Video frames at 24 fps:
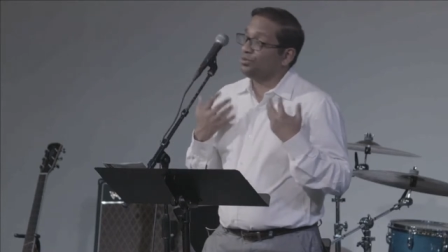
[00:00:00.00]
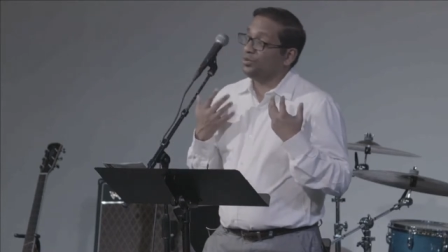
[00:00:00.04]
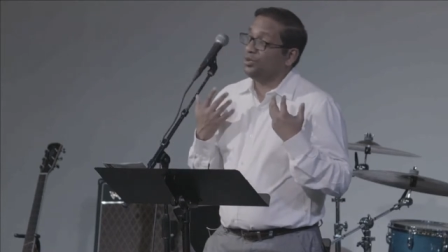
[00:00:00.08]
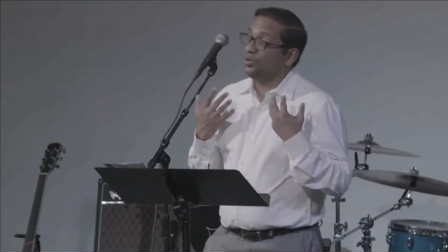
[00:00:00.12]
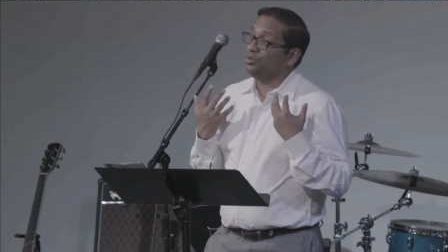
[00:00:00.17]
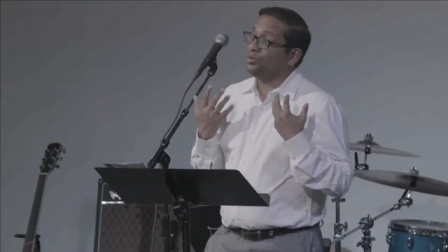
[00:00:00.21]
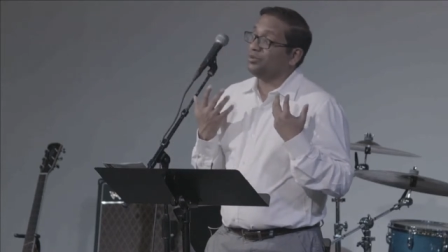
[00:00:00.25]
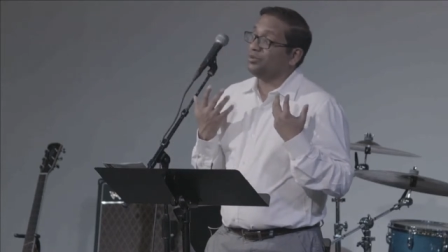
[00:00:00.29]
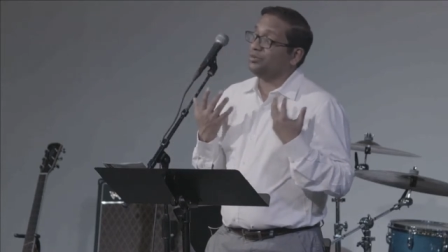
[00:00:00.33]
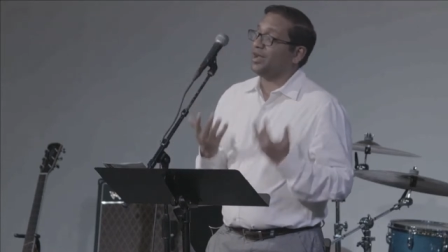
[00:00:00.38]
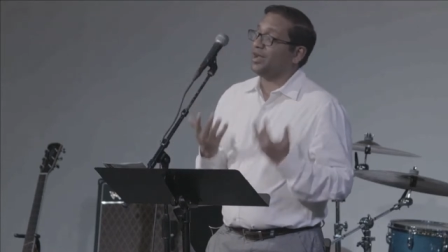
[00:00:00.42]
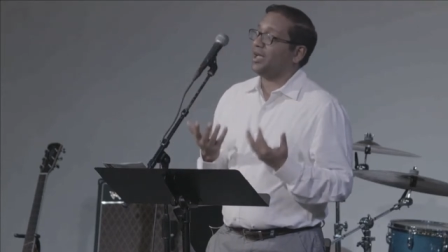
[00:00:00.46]
We
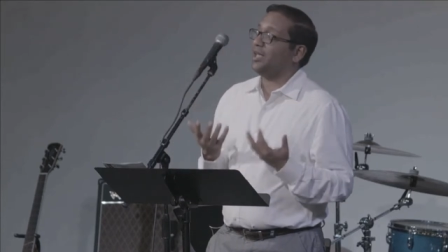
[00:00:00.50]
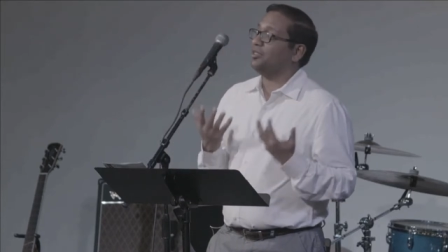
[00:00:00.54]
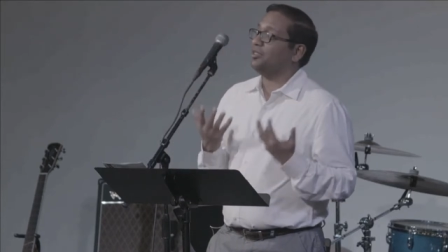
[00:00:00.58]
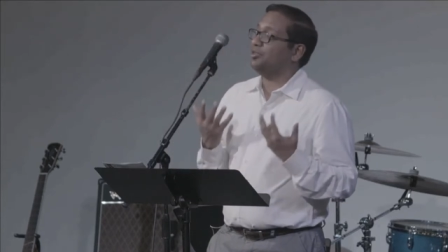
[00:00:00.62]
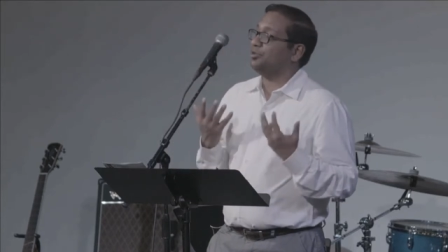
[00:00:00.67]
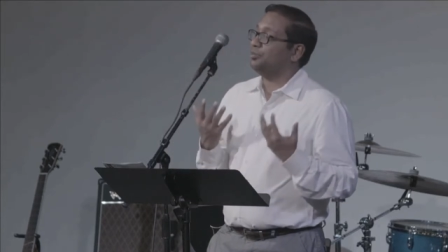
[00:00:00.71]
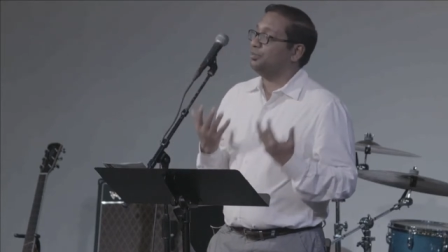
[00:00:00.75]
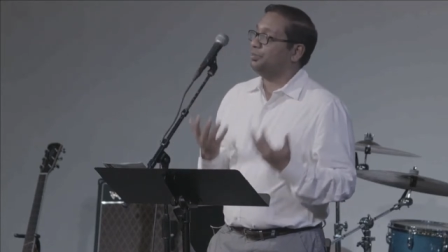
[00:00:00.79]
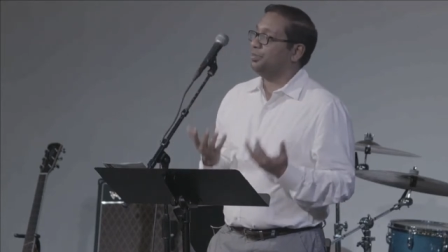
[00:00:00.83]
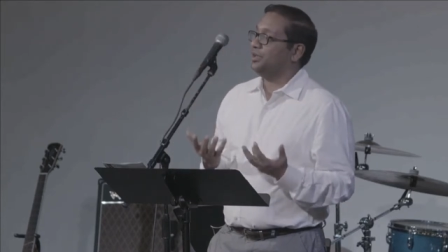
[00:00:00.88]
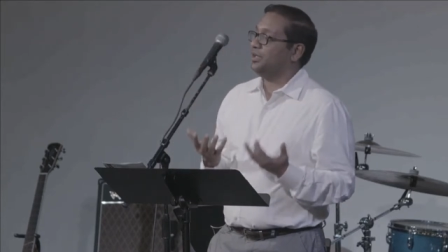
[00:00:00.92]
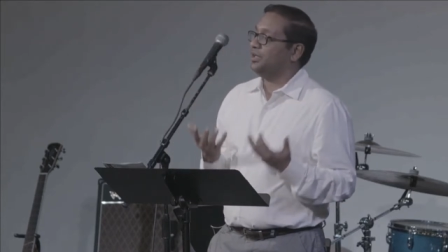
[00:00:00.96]
would
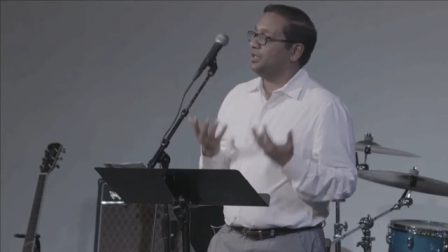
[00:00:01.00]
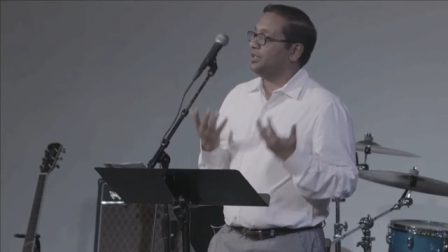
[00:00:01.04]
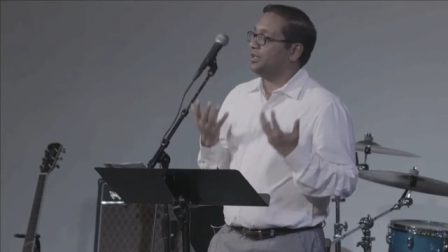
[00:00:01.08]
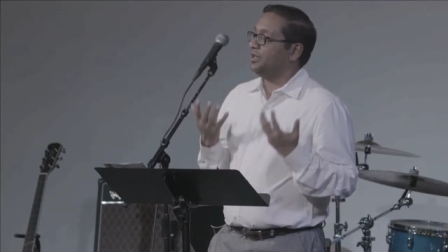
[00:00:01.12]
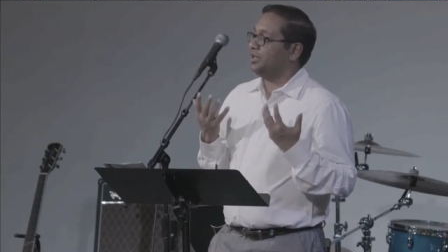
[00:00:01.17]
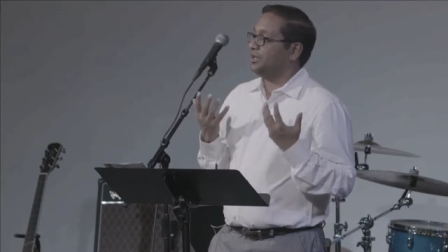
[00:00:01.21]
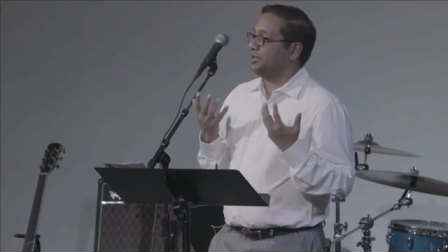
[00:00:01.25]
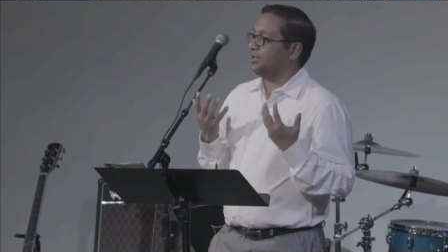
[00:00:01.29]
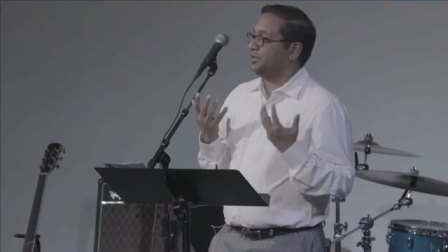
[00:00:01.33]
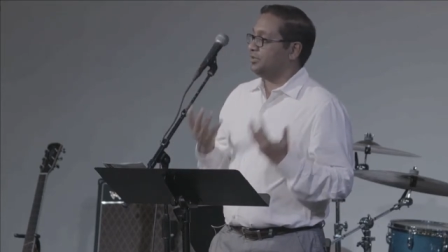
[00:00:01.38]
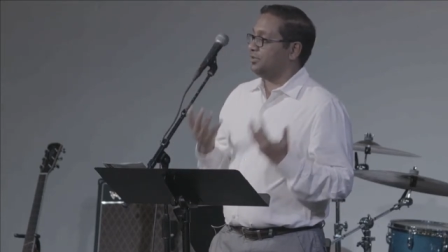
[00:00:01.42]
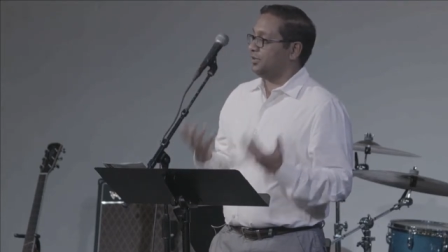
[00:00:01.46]
rather be
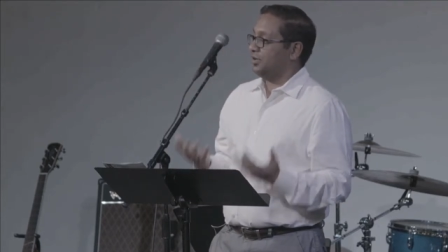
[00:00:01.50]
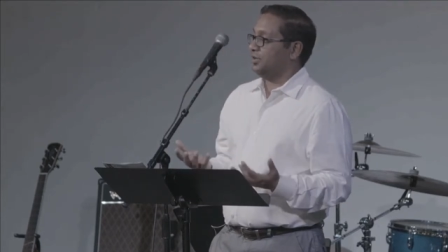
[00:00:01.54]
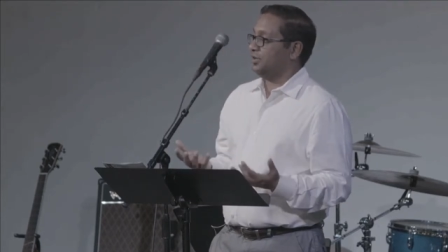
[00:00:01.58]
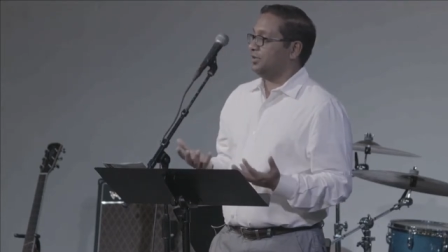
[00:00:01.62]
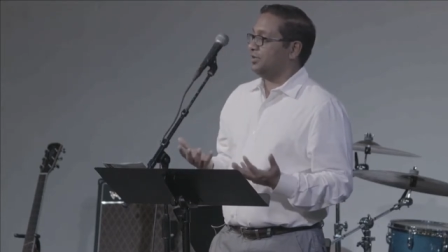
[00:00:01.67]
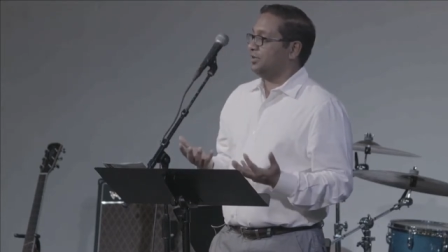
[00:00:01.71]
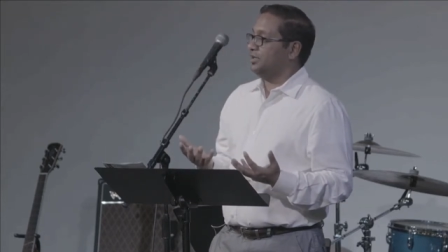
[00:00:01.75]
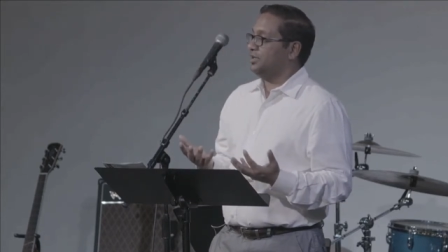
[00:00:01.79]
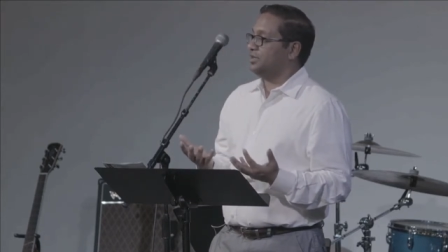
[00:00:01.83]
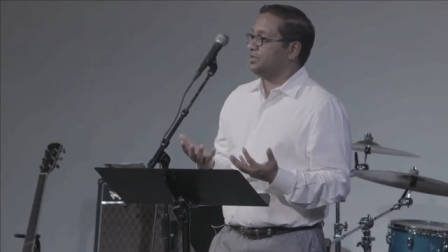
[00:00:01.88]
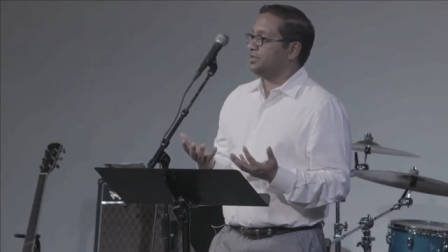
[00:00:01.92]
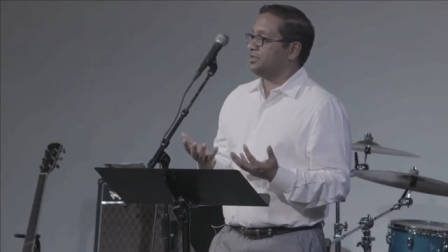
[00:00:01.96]
in
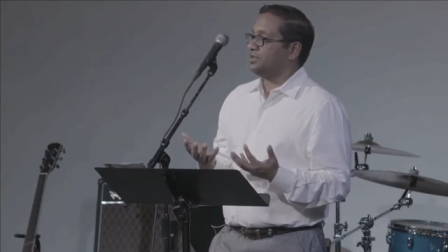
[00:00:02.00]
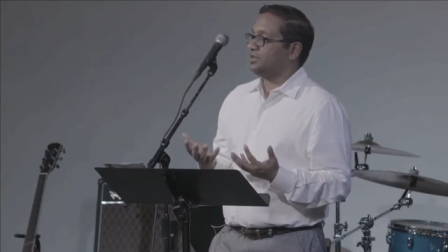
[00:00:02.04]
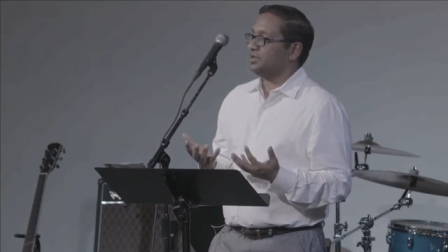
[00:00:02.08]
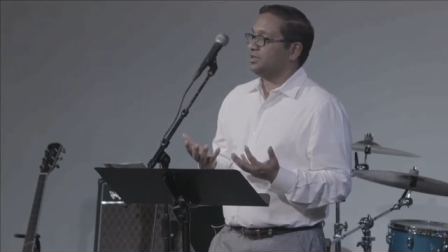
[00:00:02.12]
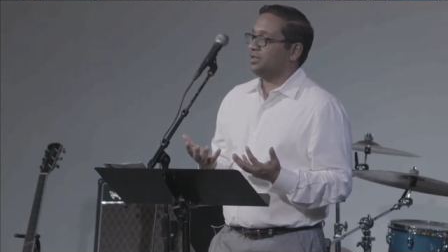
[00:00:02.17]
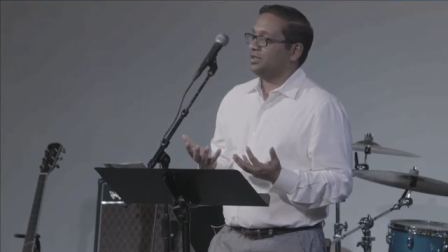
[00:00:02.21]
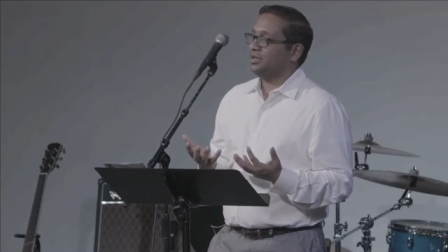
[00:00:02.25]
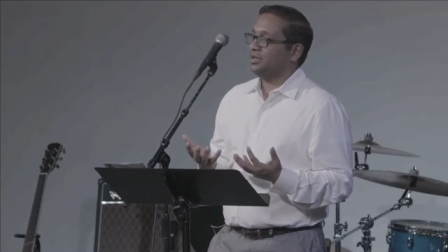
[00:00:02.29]
darkness